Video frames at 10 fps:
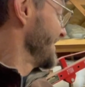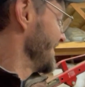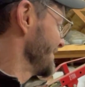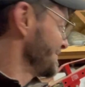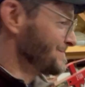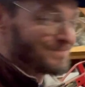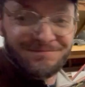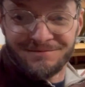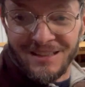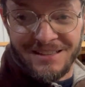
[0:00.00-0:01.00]
um,
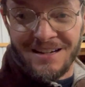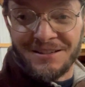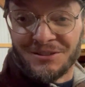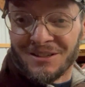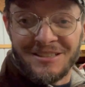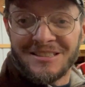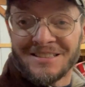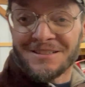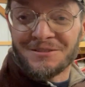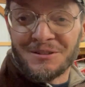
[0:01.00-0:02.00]
and I don't, honestly,
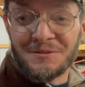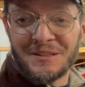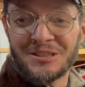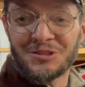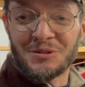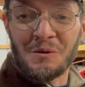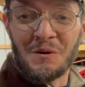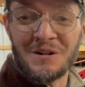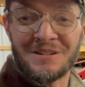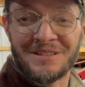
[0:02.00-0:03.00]
I don't know if this is going to
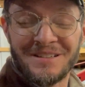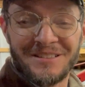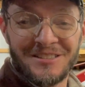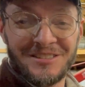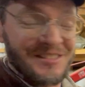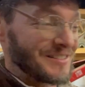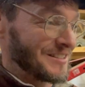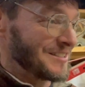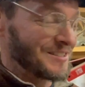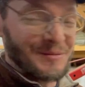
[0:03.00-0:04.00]
work or not. This is,
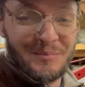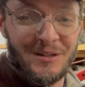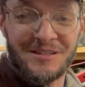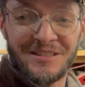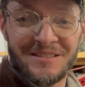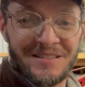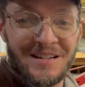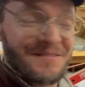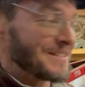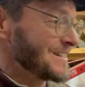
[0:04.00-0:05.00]
this is a project that
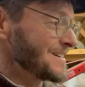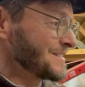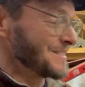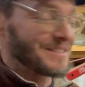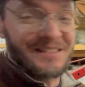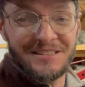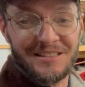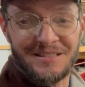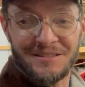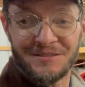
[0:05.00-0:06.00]
I've got that it's
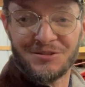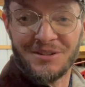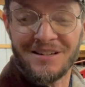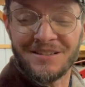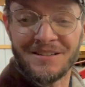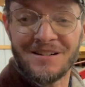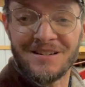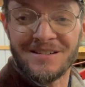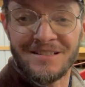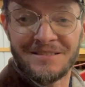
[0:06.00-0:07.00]
kind of a trial and
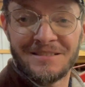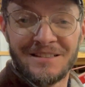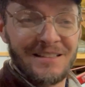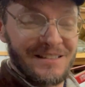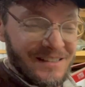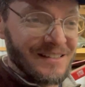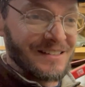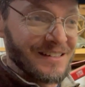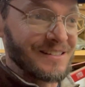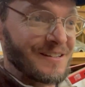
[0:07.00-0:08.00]
error, and
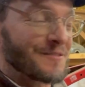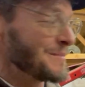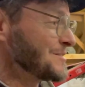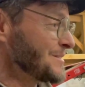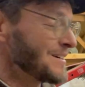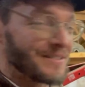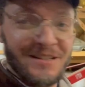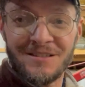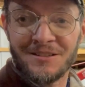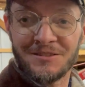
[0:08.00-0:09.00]
a lot of my trial and
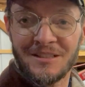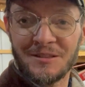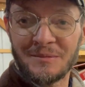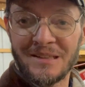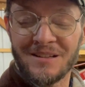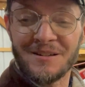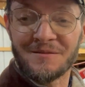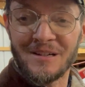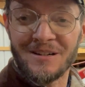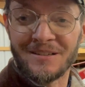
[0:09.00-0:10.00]
error turns out to be a lot of
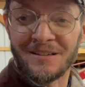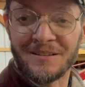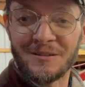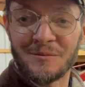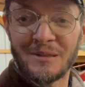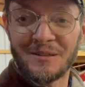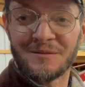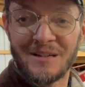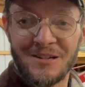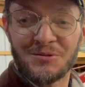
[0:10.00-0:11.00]
error and a little bit
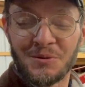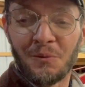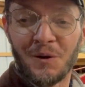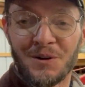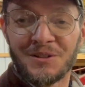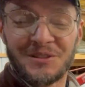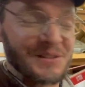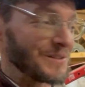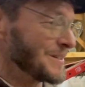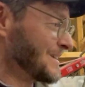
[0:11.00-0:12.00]
of actual work.
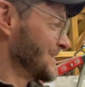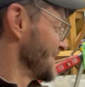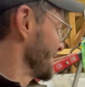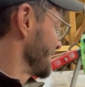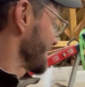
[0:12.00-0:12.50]
So we'll